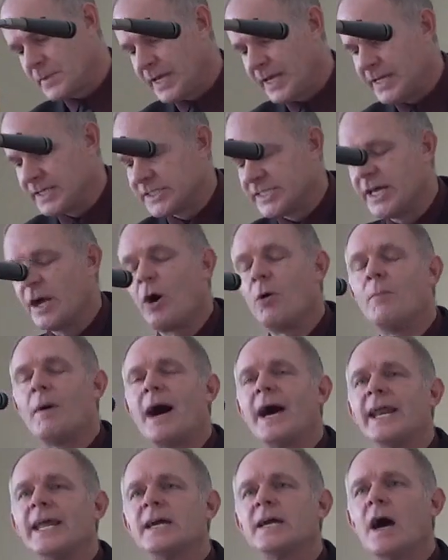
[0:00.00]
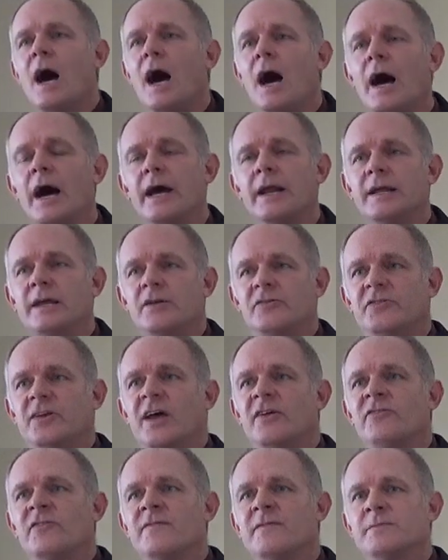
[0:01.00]
He is the Almighty God, he
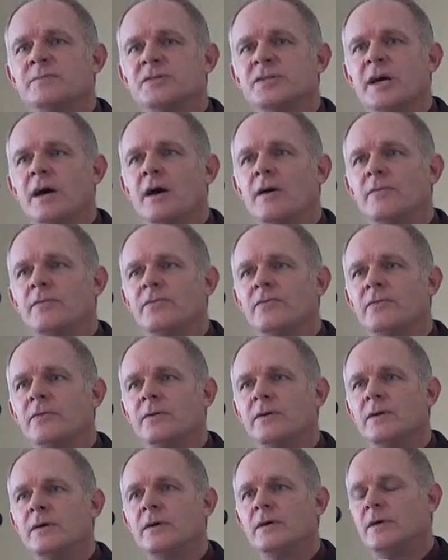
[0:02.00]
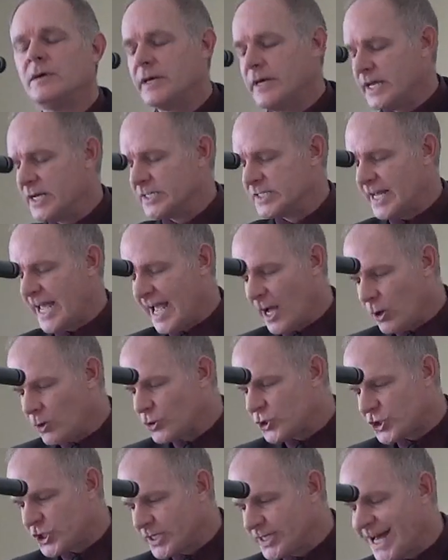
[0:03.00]
says of himself. He is El
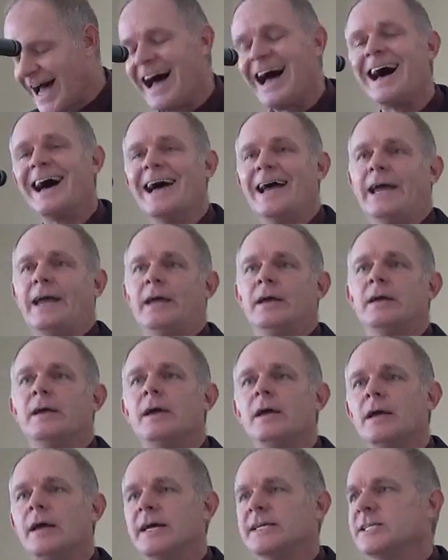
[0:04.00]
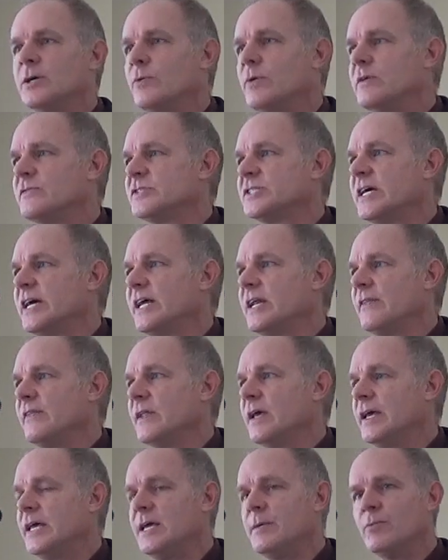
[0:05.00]
Shaddai, as it would have said in
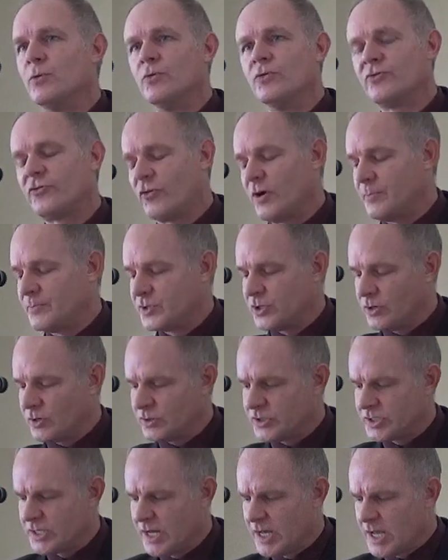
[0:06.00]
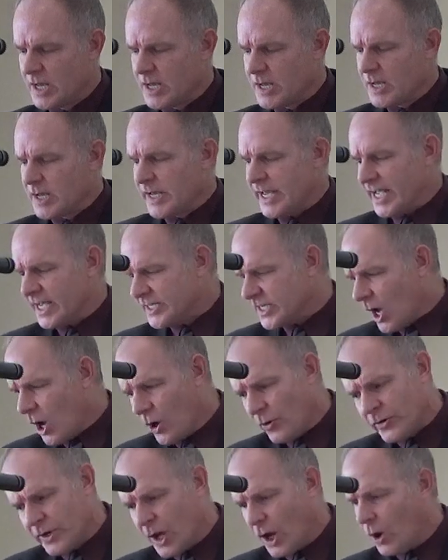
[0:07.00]
the Hebrew scriptures. He is
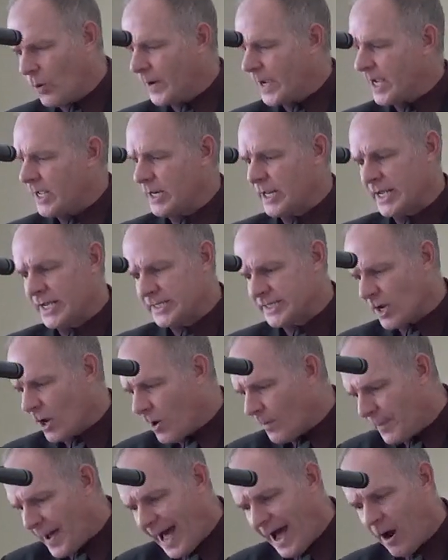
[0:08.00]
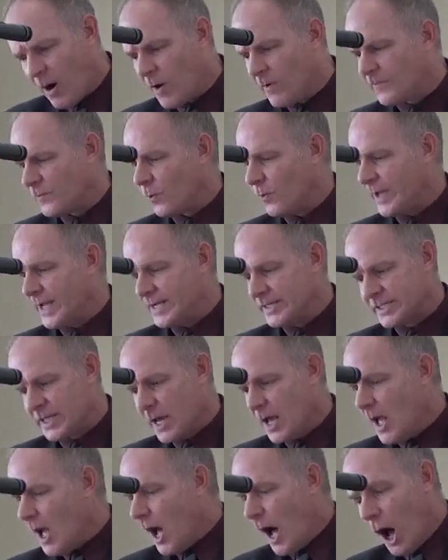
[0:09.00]
all knowing, he is all powerful, he is
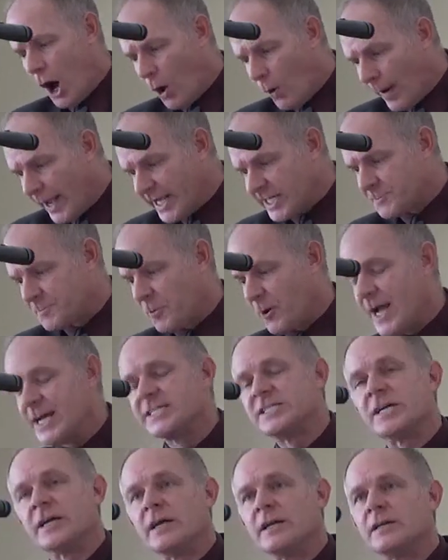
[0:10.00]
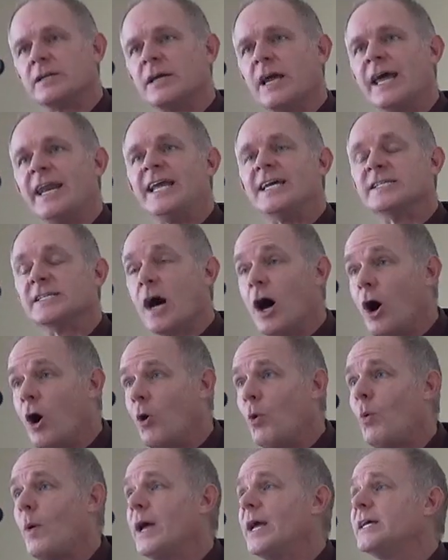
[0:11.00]
always present, and he is
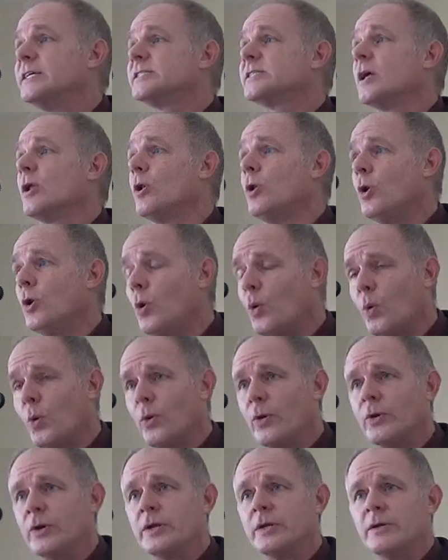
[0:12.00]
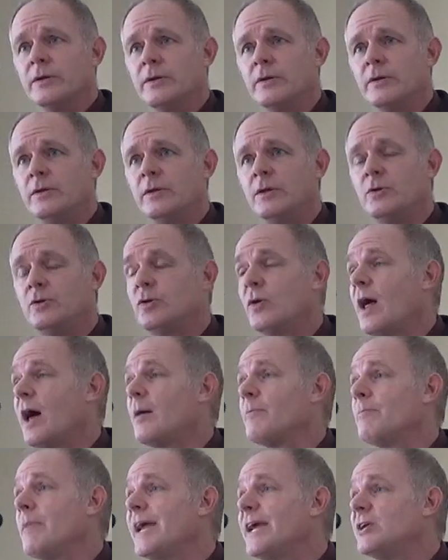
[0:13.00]
always Lord. You do
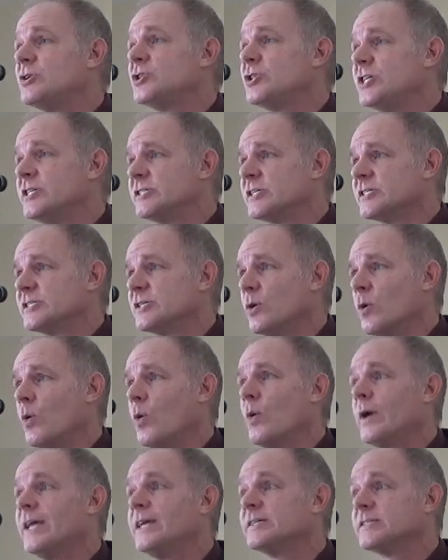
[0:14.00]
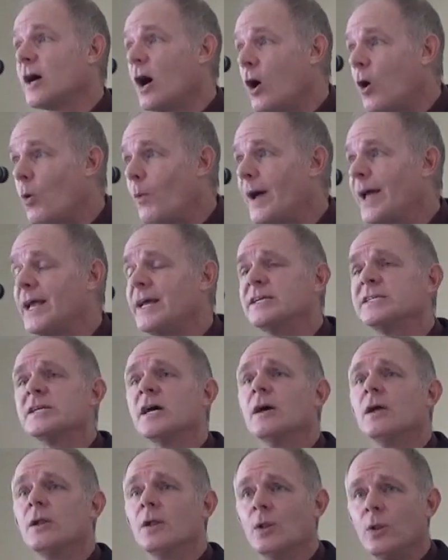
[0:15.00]
not make Jesus Lord. He is always
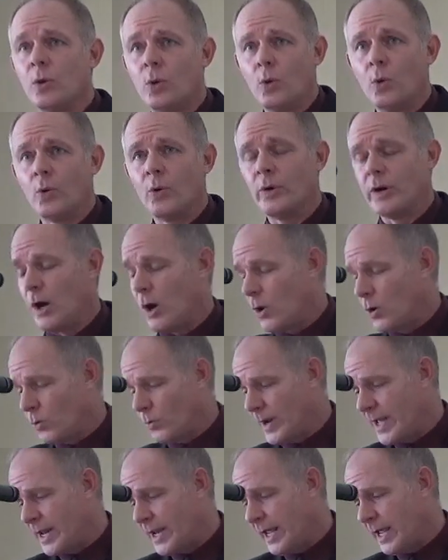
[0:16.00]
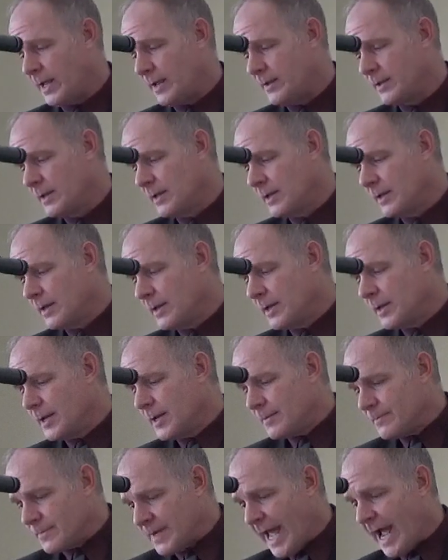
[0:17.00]
Lord already.
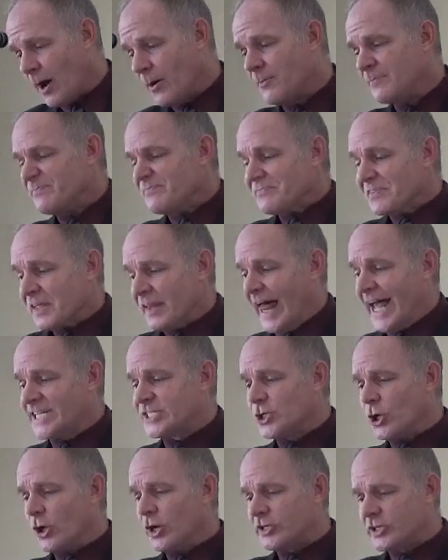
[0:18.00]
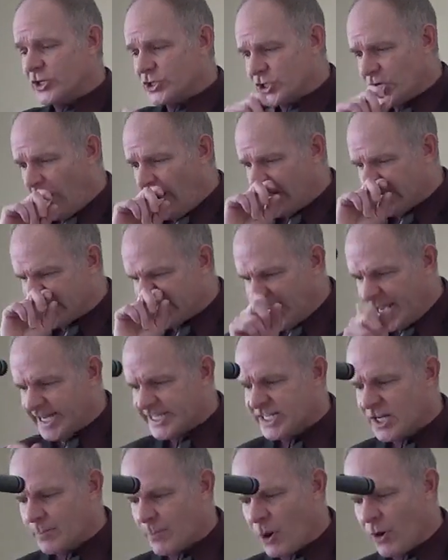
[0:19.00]
Now, let's look to John's
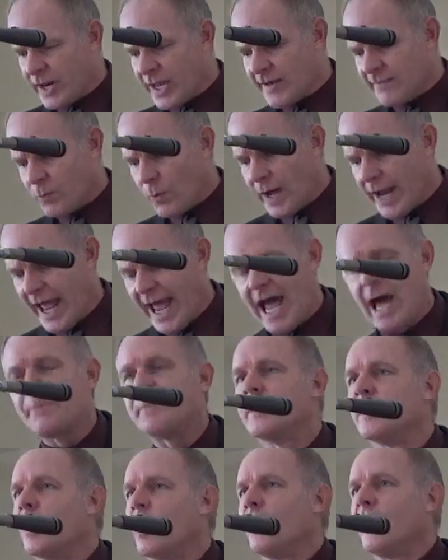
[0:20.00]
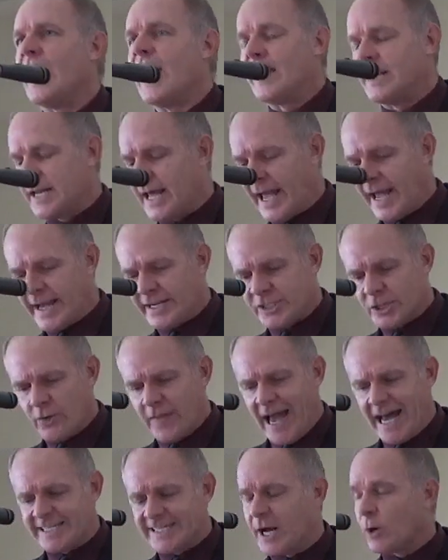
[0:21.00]
testimony of what happened on that day. So
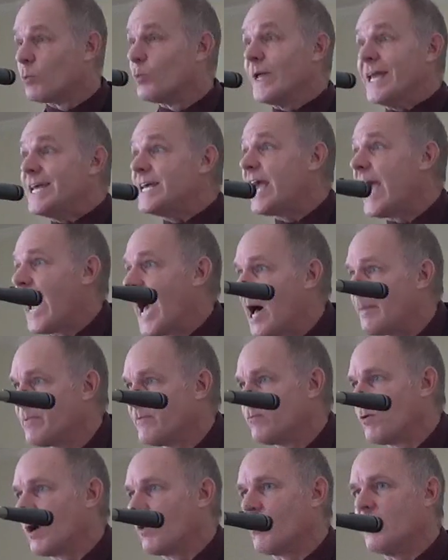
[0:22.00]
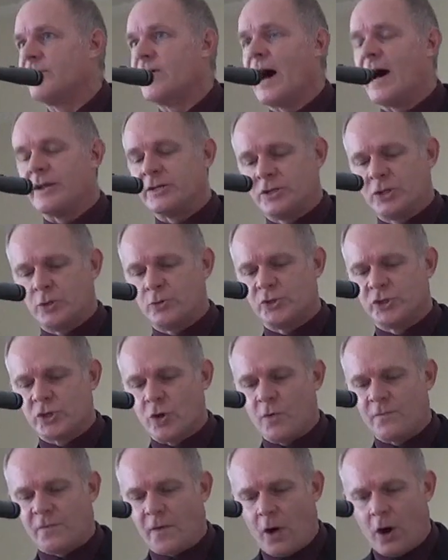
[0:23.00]
that's a recap of where we've gotten to
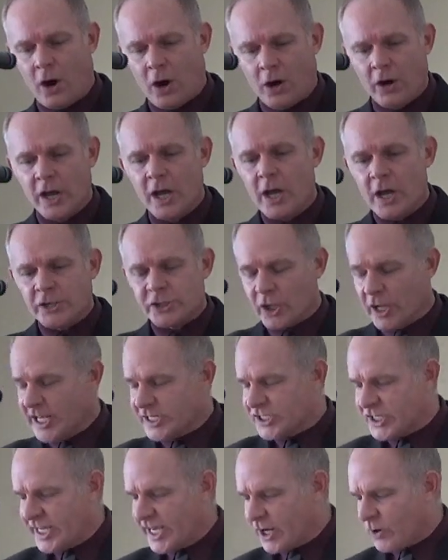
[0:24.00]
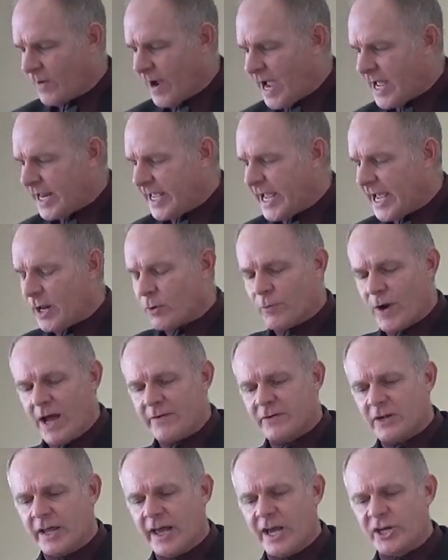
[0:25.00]
so far. So let's dig right in.
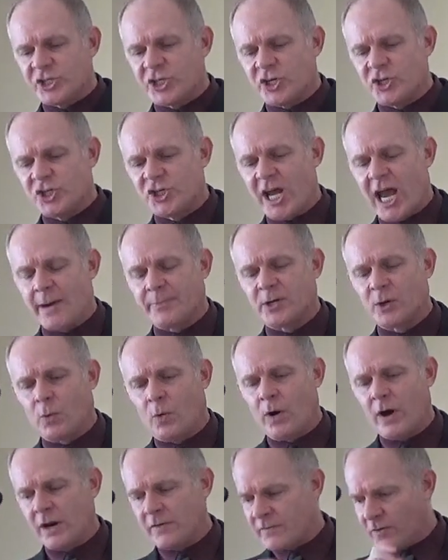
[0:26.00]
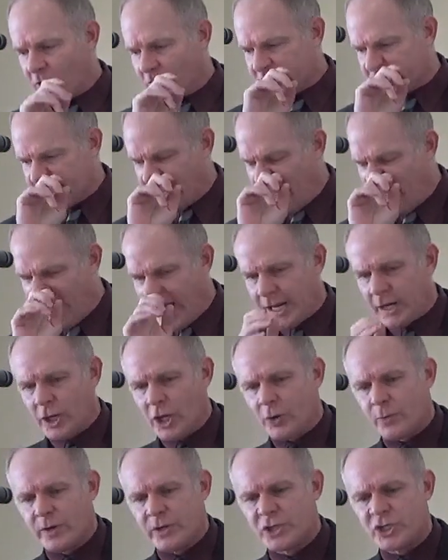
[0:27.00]
Revelation chapter 1, verse 9.
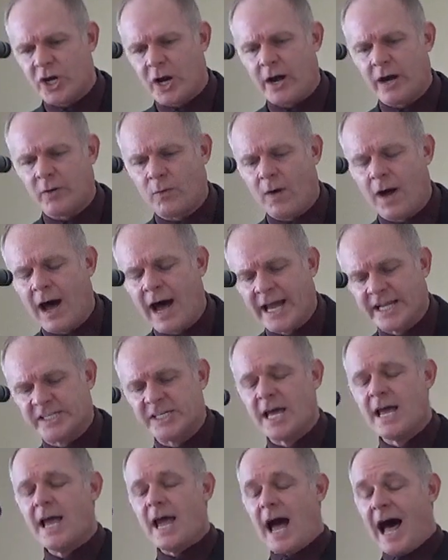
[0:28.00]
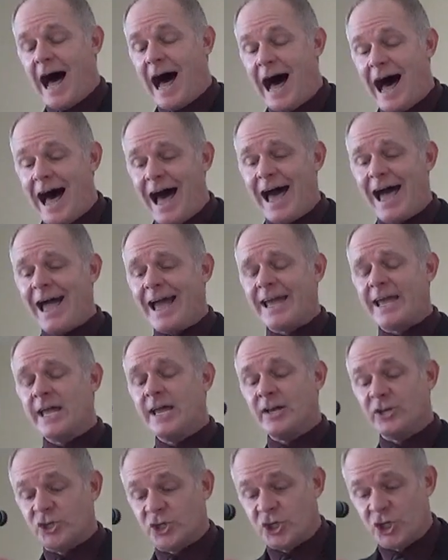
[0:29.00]
Look what John writes. I,
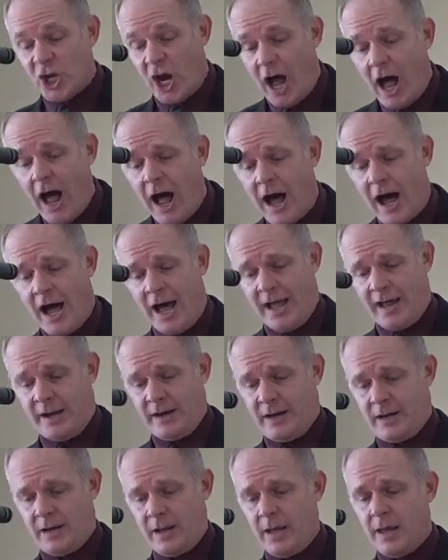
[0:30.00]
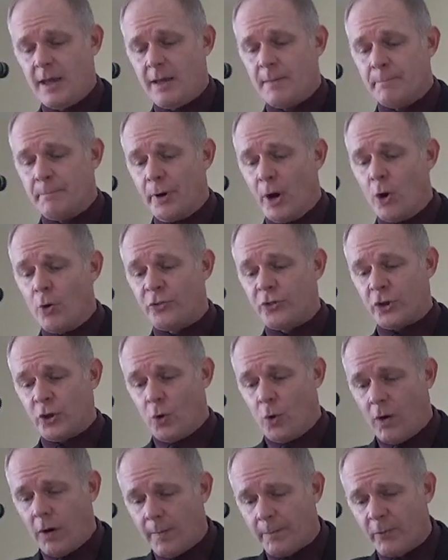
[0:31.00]
John, both
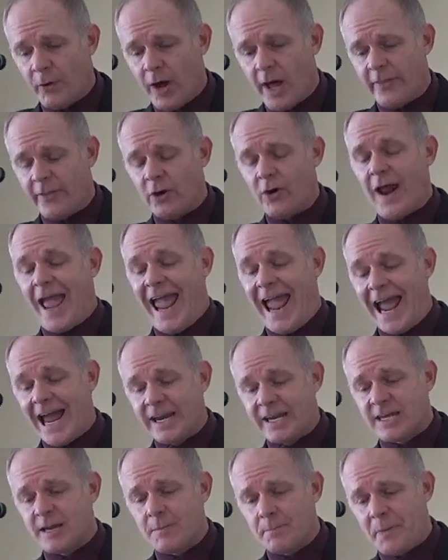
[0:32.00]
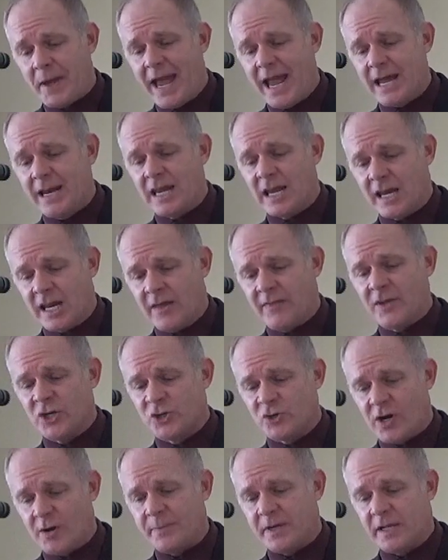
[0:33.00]
your brother and companion in the
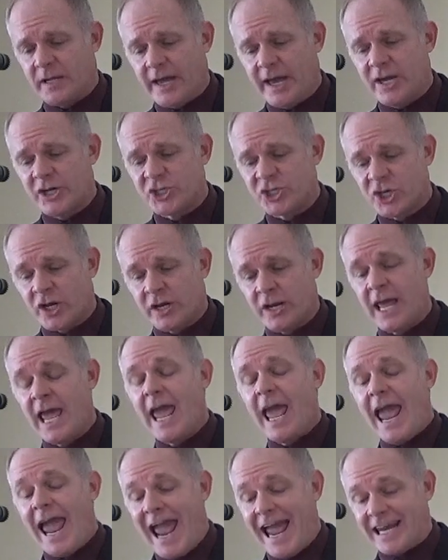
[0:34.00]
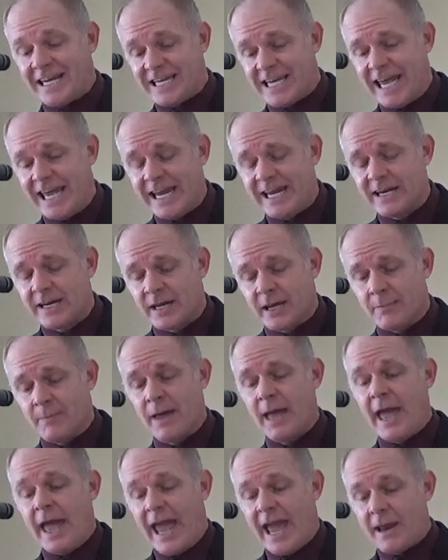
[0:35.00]
tribulation and
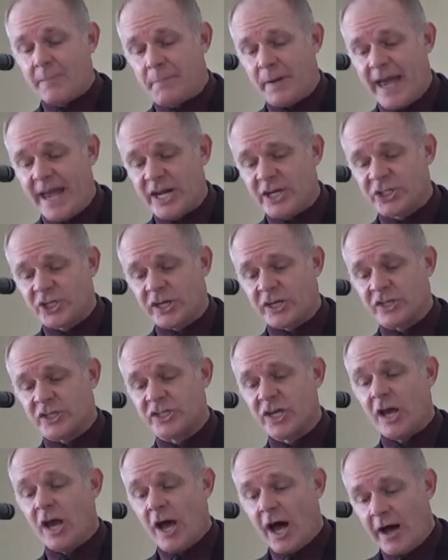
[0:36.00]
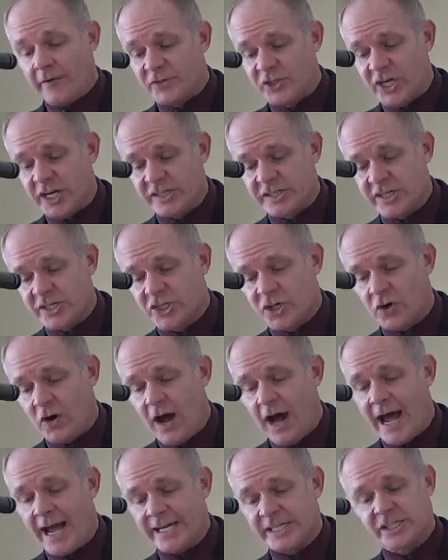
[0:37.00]
kingdom and patience of Jesus
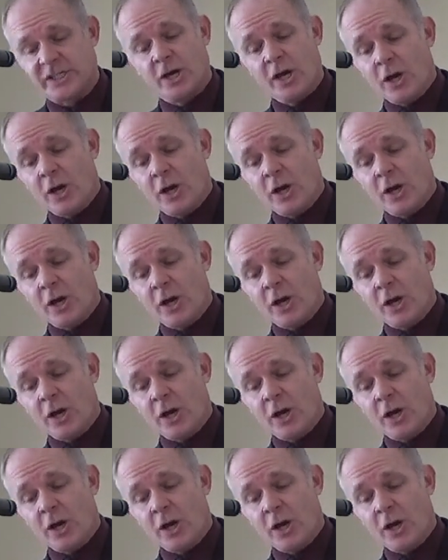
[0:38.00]
Christ,